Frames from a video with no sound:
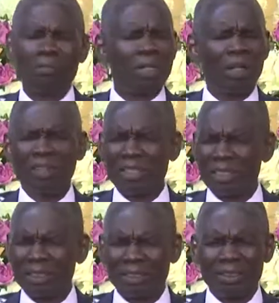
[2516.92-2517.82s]

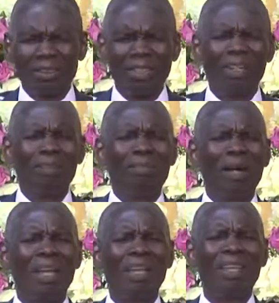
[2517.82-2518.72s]
Beloved,
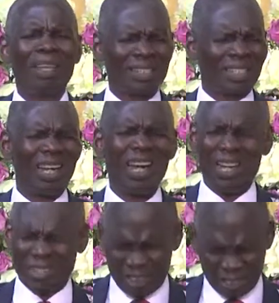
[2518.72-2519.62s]
my ears
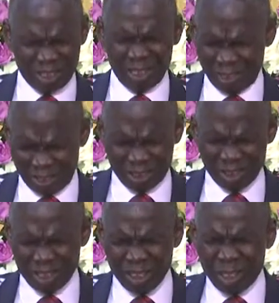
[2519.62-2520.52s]
heard
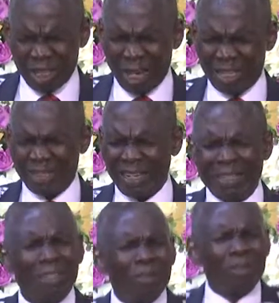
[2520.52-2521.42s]
things. And
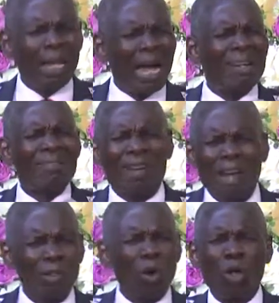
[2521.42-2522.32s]
then
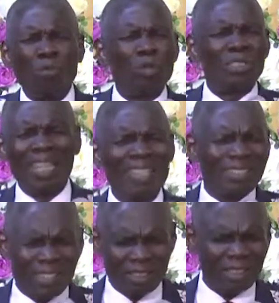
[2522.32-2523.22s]
around almost
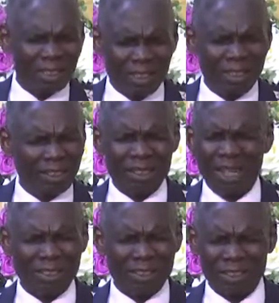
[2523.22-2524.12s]
8:30 in the night,